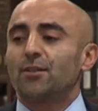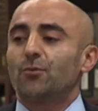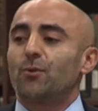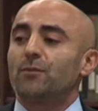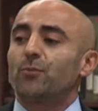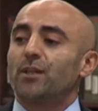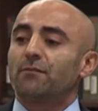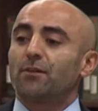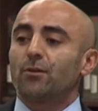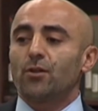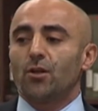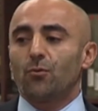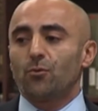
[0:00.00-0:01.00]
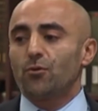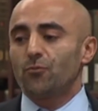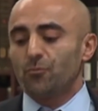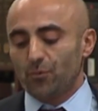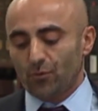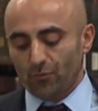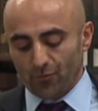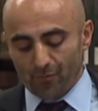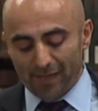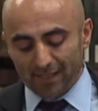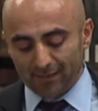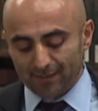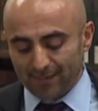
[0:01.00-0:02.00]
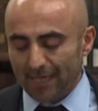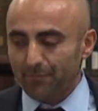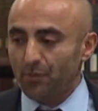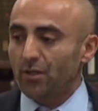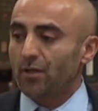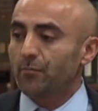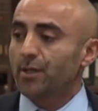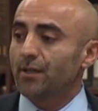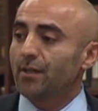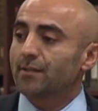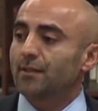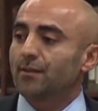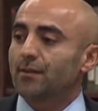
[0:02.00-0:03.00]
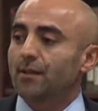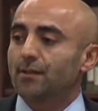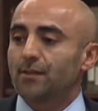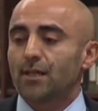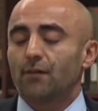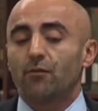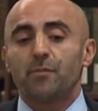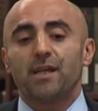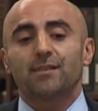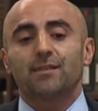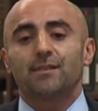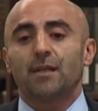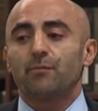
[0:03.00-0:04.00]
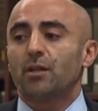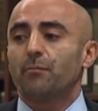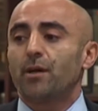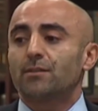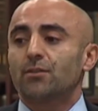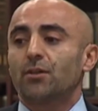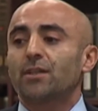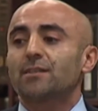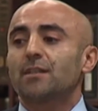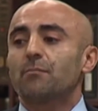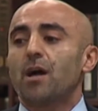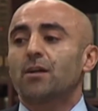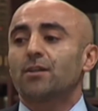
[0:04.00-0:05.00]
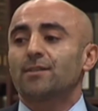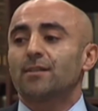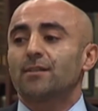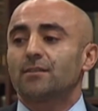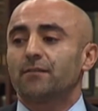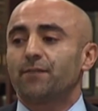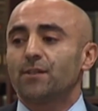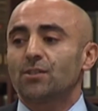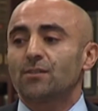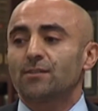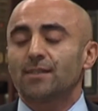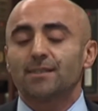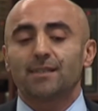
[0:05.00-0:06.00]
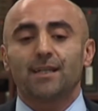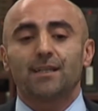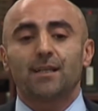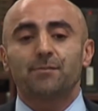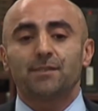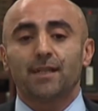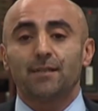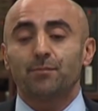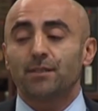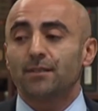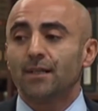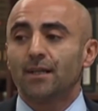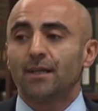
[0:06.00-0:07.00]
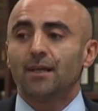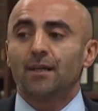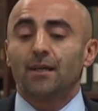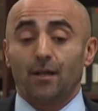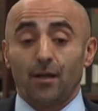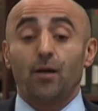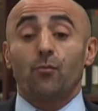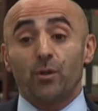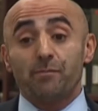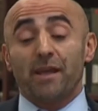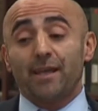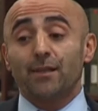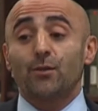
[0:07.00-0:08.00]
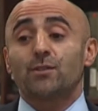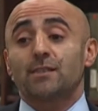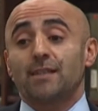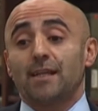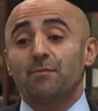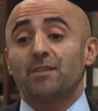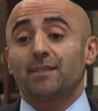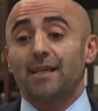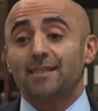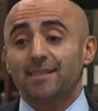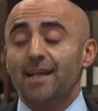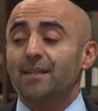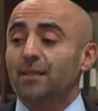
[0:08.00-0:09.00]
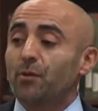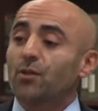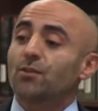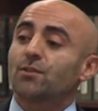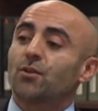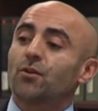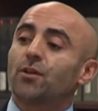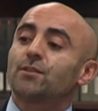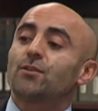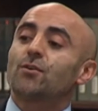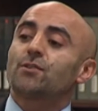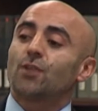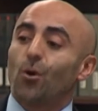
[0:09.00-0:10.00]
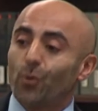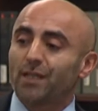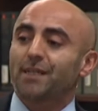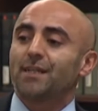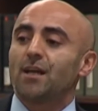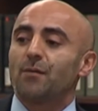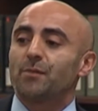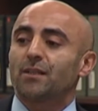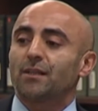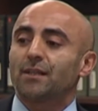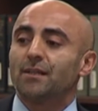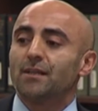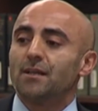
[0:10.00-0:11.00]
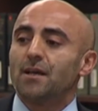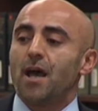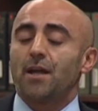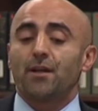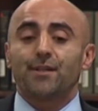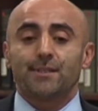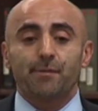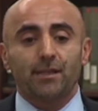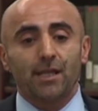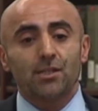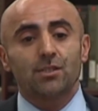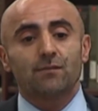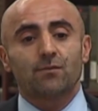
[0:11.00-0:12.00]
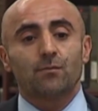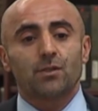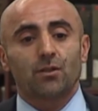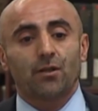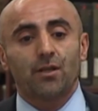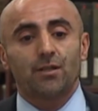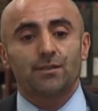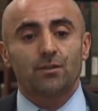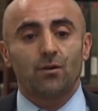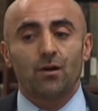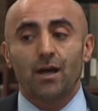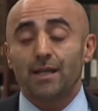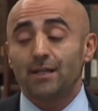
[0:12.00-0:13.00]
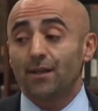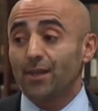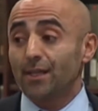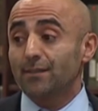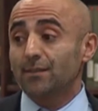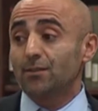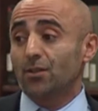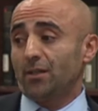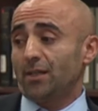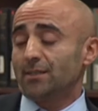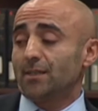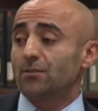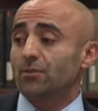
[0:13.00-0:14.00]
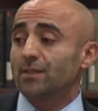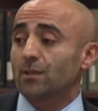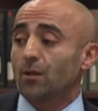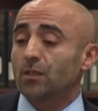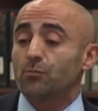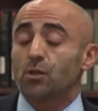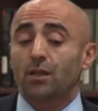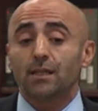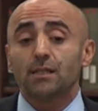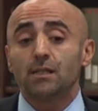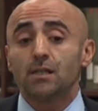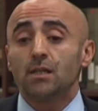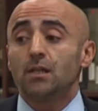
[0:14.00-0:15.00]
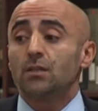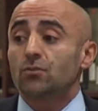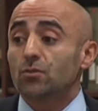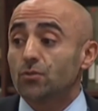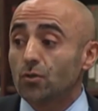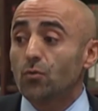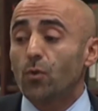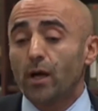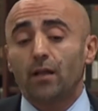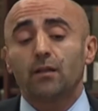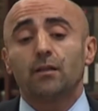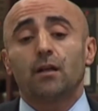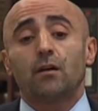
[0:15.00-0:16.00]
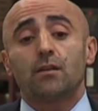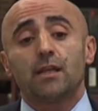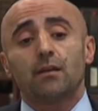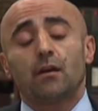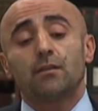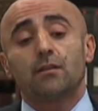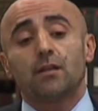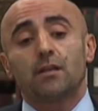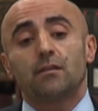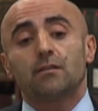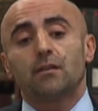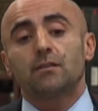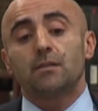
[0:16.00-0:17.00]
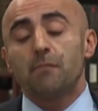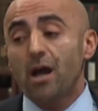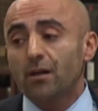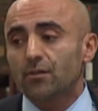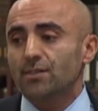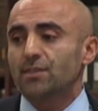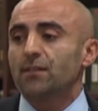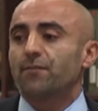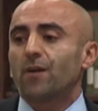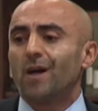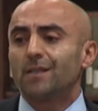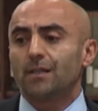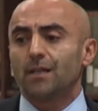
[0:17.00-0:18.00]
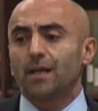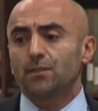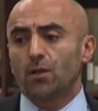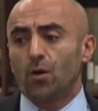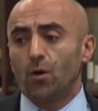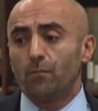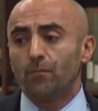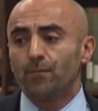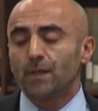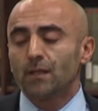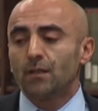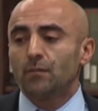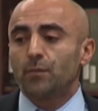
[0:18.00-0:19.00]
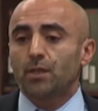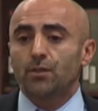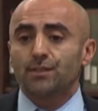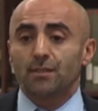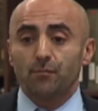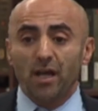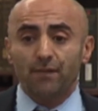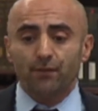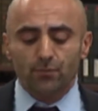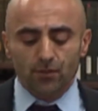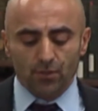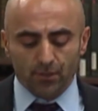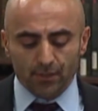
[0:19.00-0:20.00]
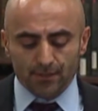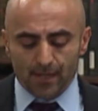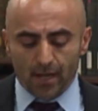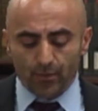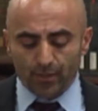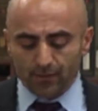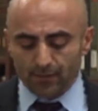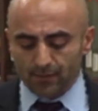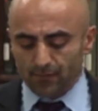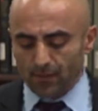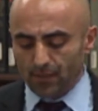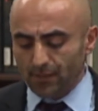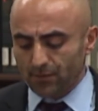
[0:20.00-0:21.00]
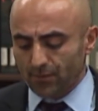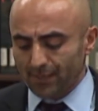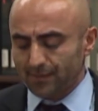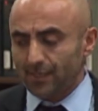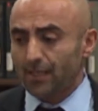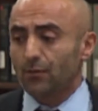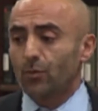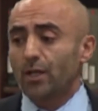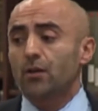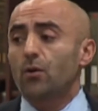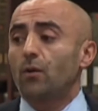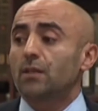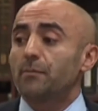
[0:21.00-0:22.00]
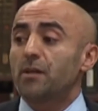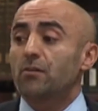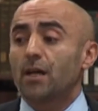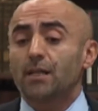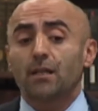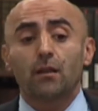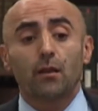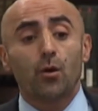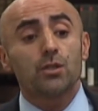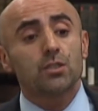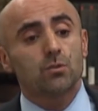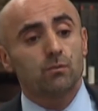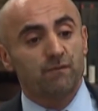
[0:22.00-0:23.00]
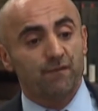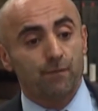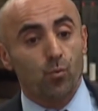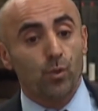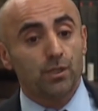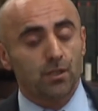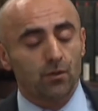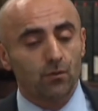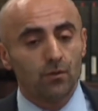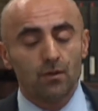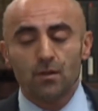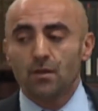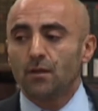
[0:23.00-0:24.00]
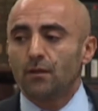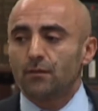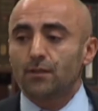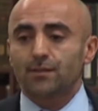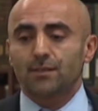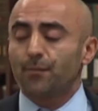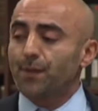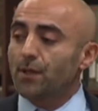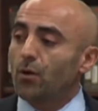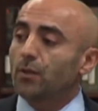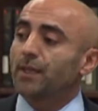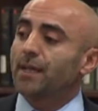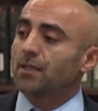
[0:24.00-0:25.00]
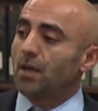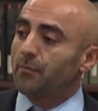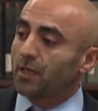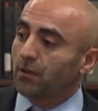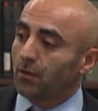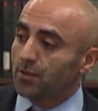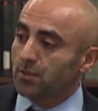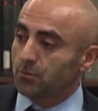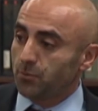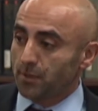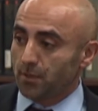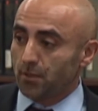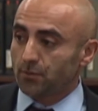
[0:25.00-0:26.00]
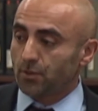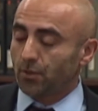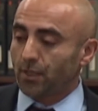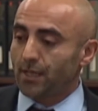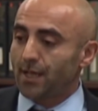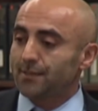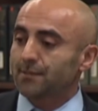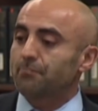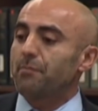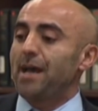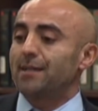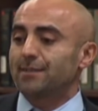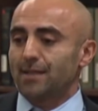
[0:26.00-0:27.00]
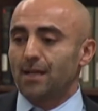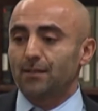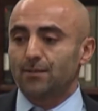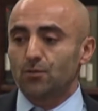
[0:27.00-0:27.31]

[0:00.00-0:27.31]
You know, when, whenever you know you, you you make a statement, or anybody else at the, at the government makes a statement about Turkey's democracy and its deficiencies, they get upset. But we're making those statements exactly because Turkey is doing so well economically, and our expectations from Turkey are so high. And I think it's in Turkey's interest ultimately to do well on the on the democracy front at, at home, because in my view, Turkey is now at this interesting, what I call, democratic launch window. There's something called the economic launch window. Turkey has passed that.